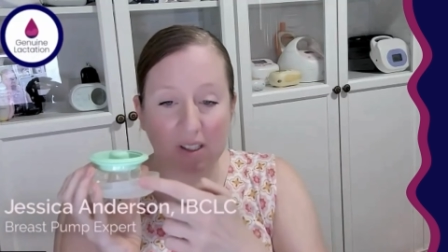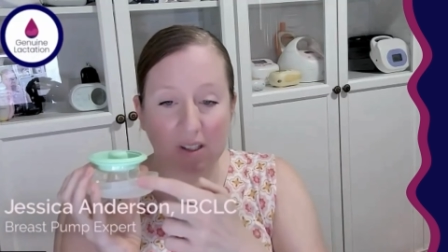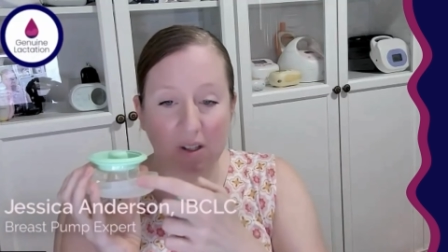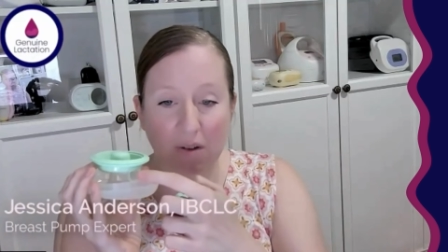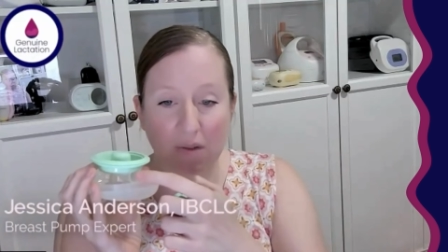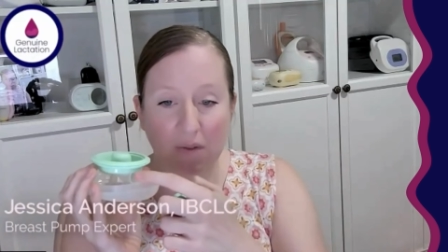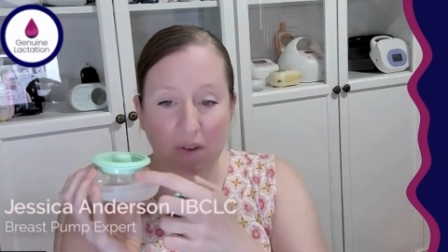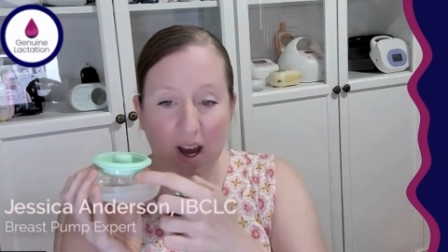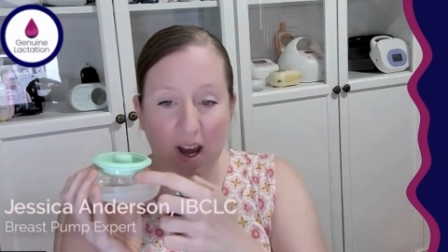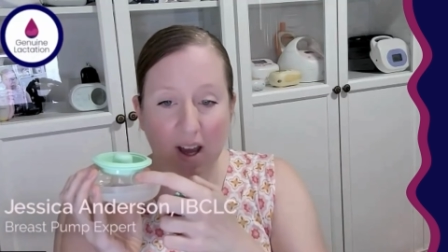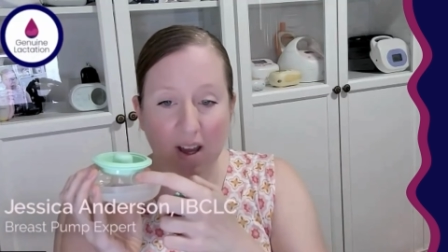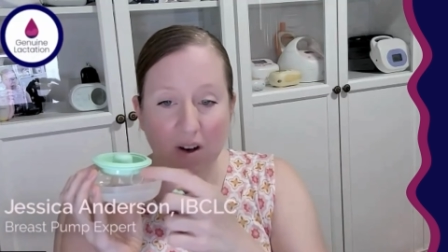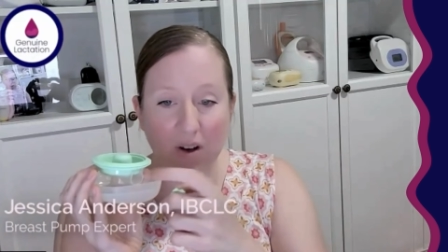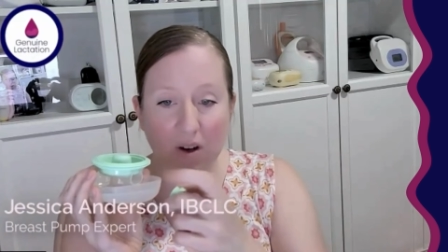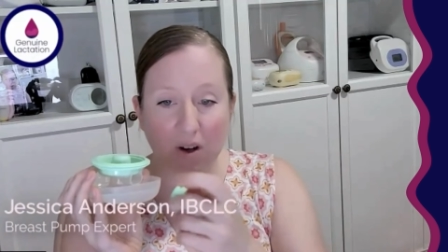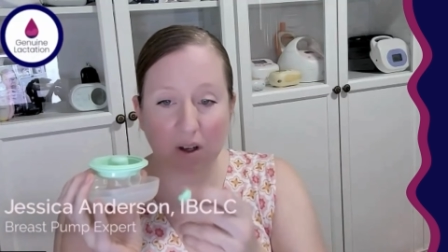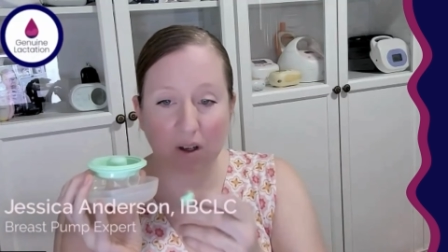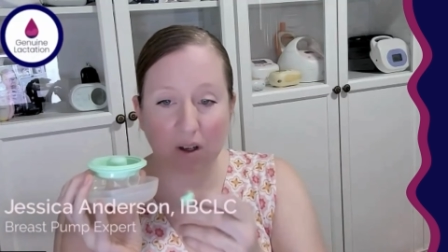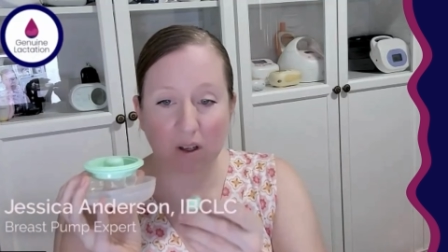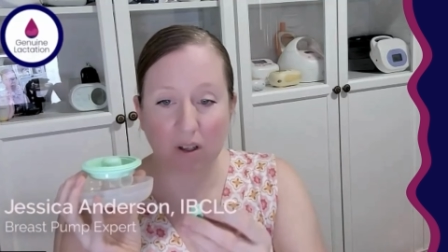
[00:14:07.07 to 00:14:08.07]
So you've got
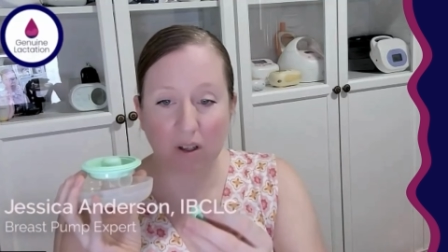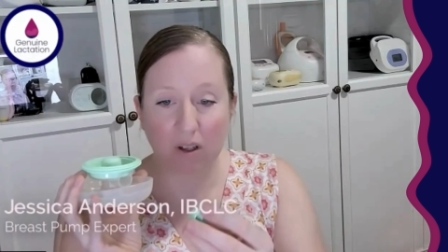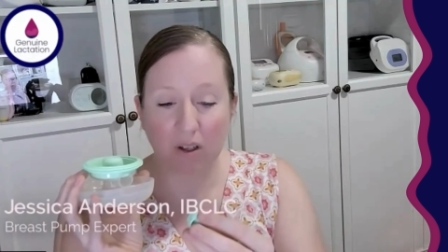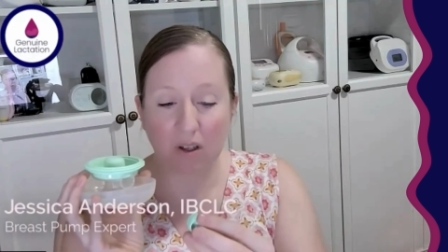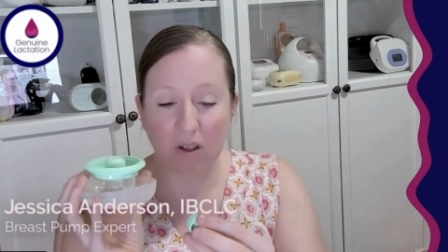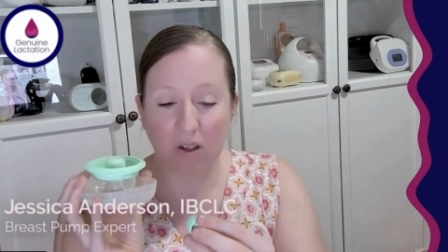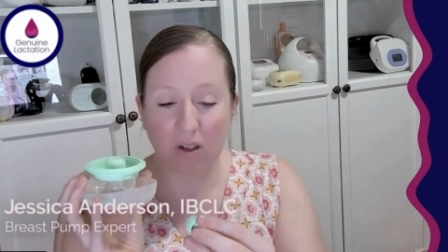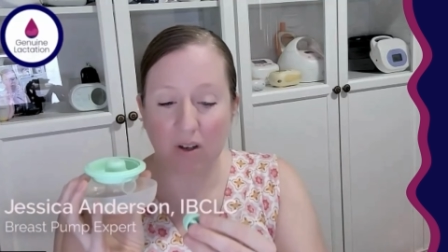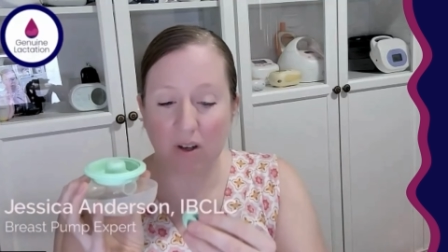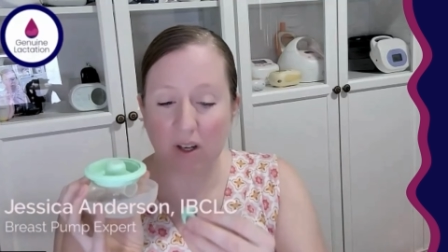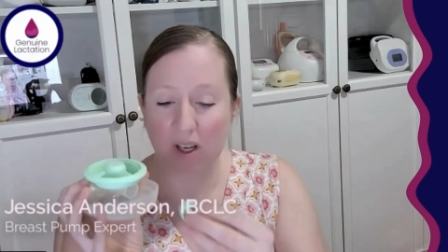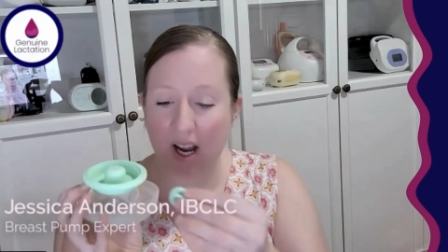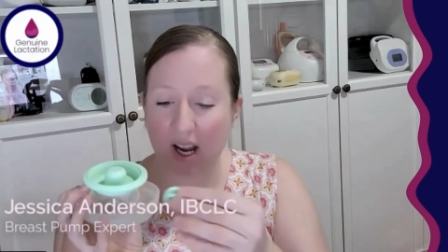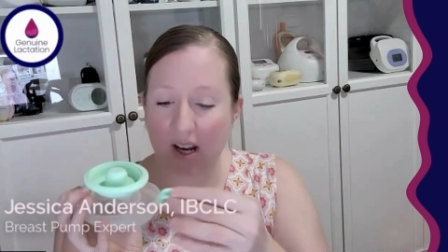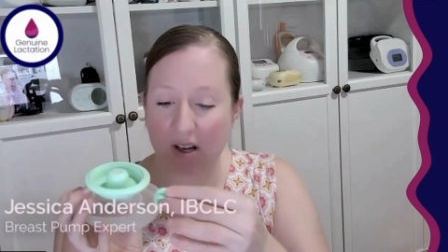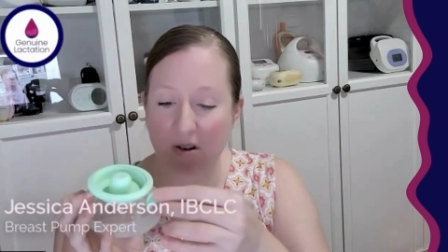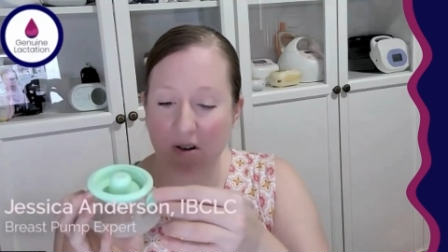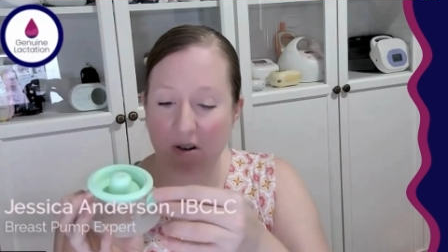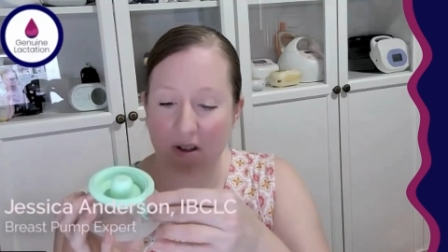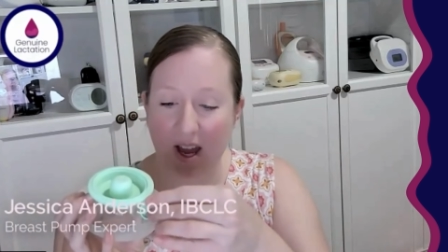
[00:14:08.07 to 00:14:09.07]
your
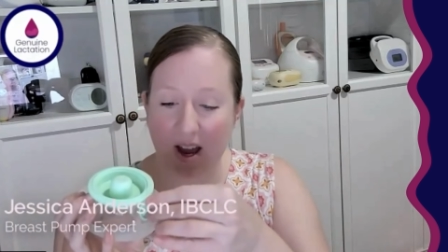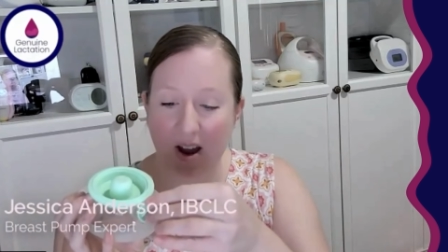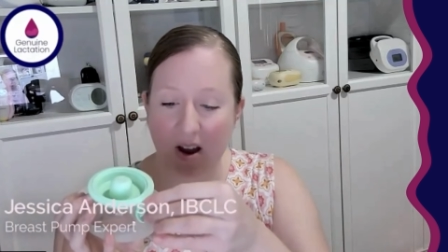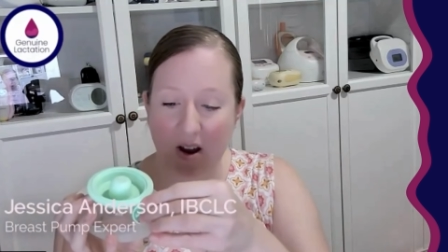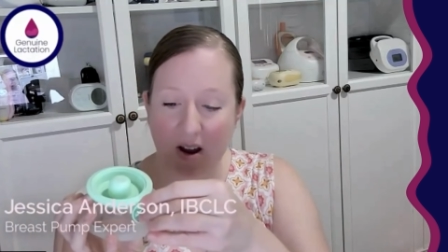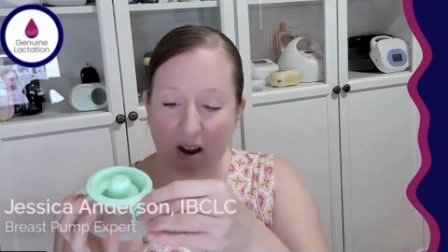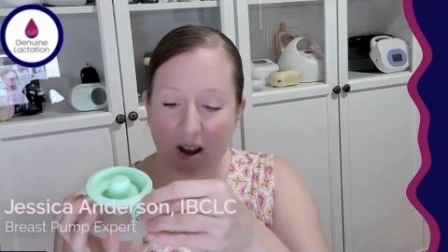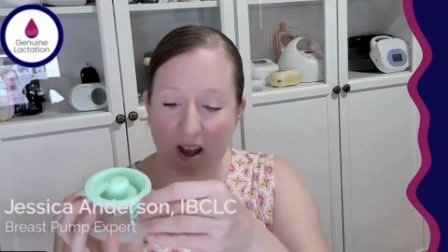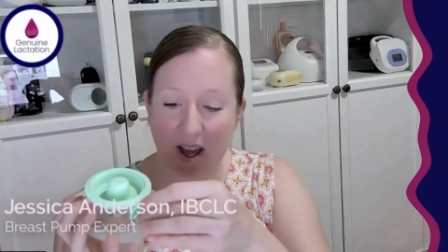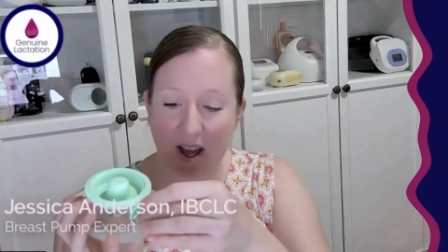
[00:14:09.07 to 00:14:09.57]
connector there,